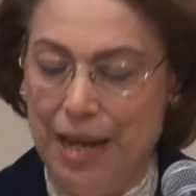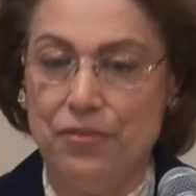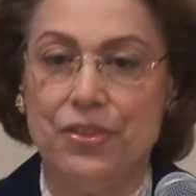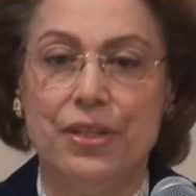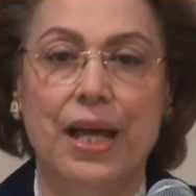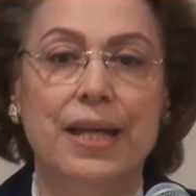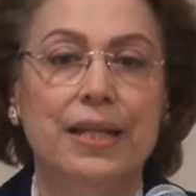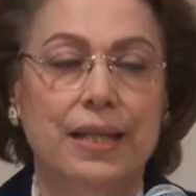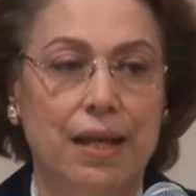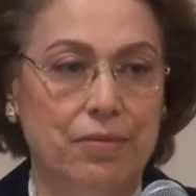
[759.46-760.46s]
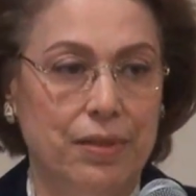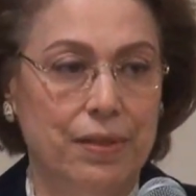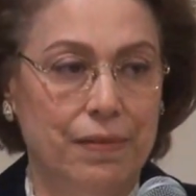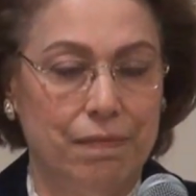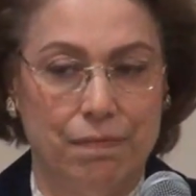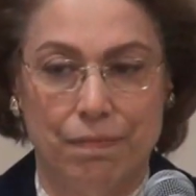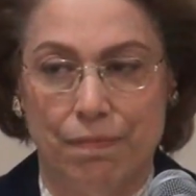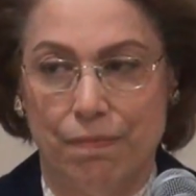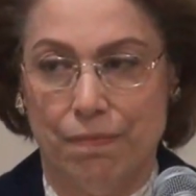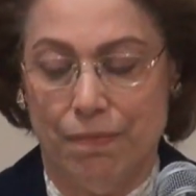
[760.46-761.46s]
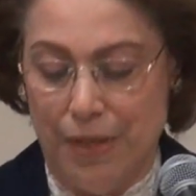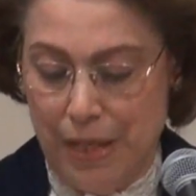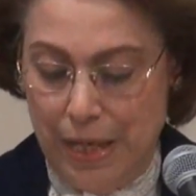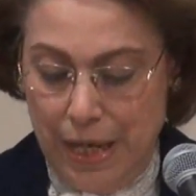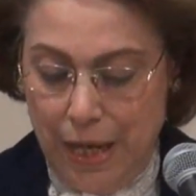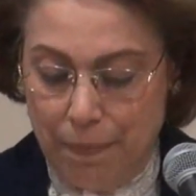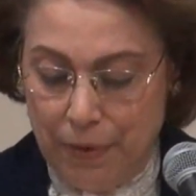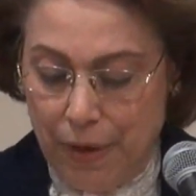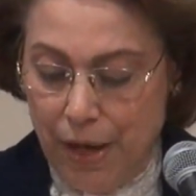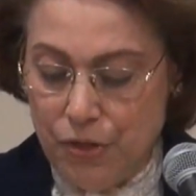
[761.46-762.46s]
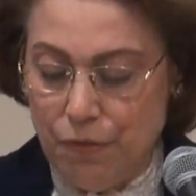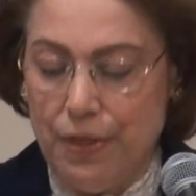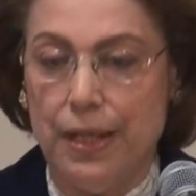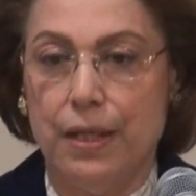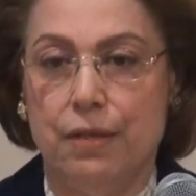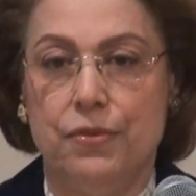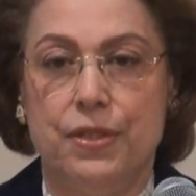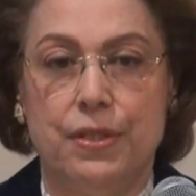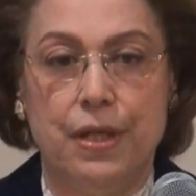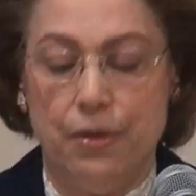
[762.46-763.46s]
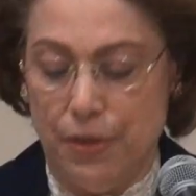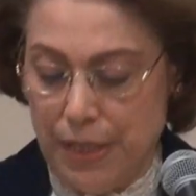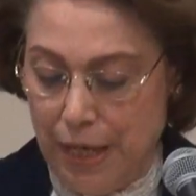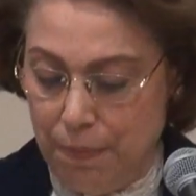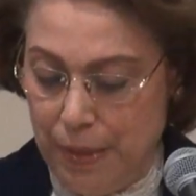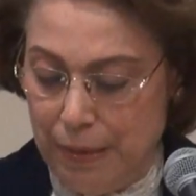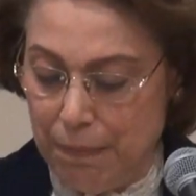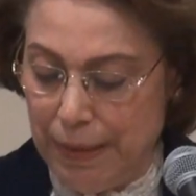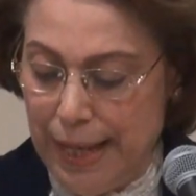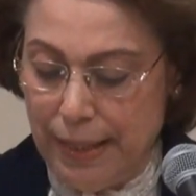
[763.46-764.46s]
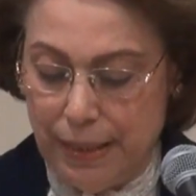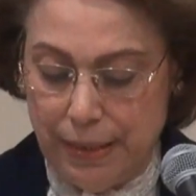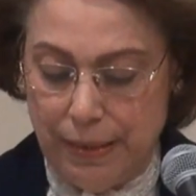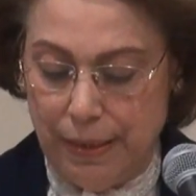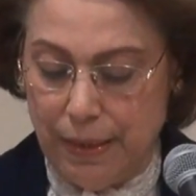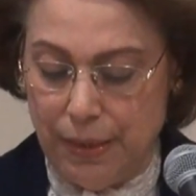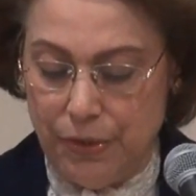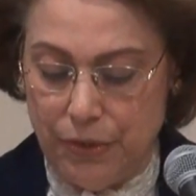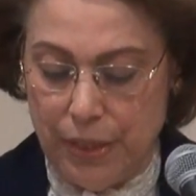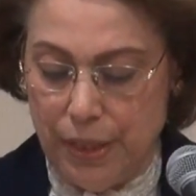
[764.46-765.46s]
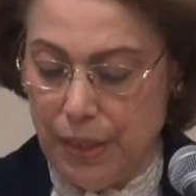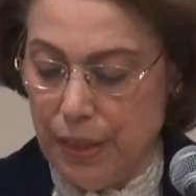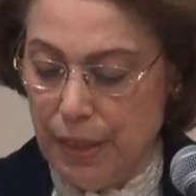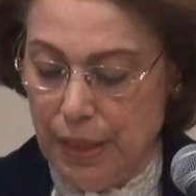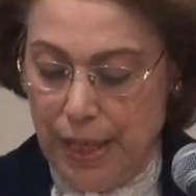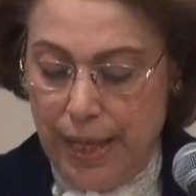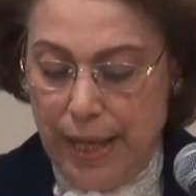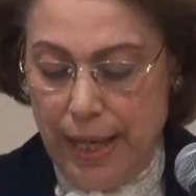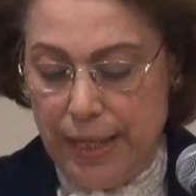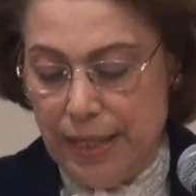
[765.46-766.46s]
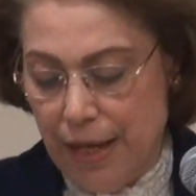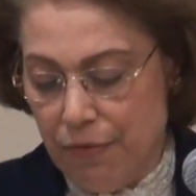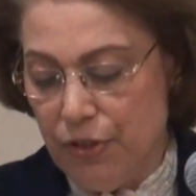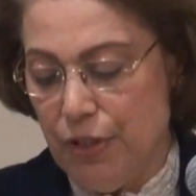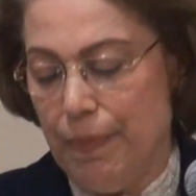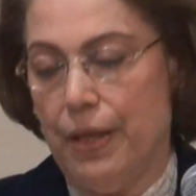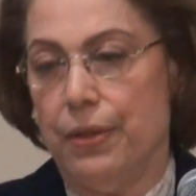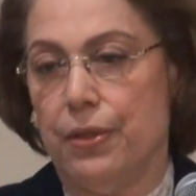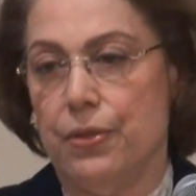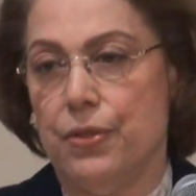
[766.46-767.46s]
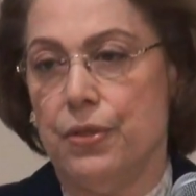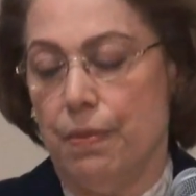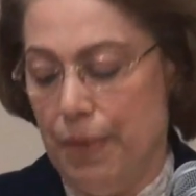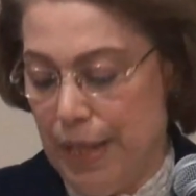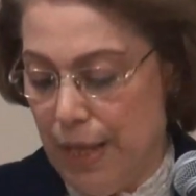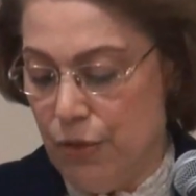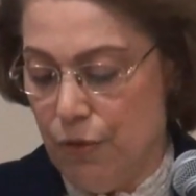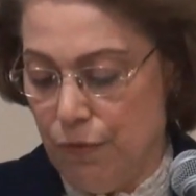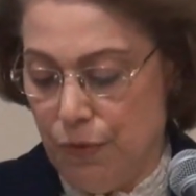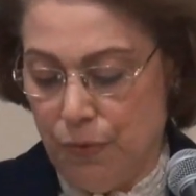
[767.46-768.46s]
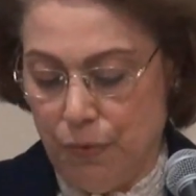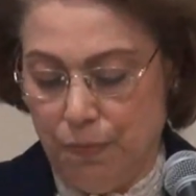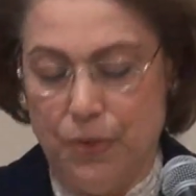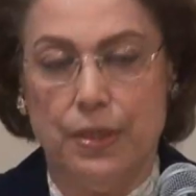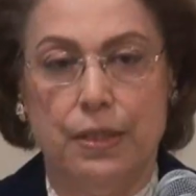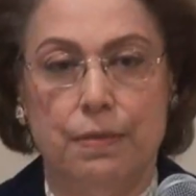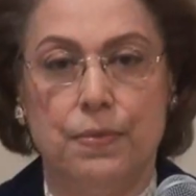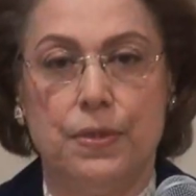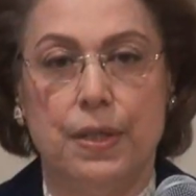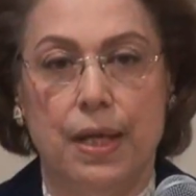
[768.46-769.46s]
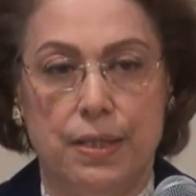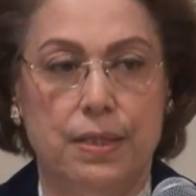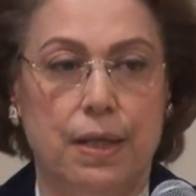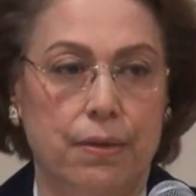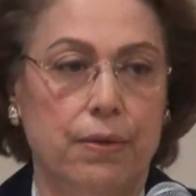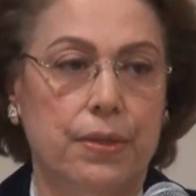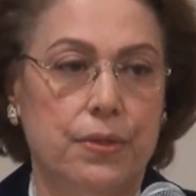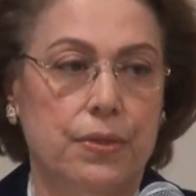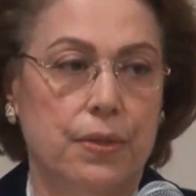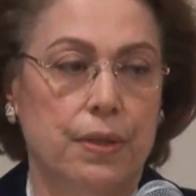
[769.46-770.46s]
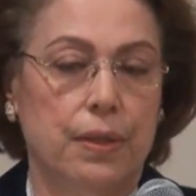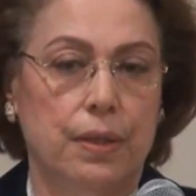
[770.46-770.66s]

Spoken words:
After 9/11, a barrage of negative stereotyping blanketed the country, and average Americans began to view Muslims as terrorists.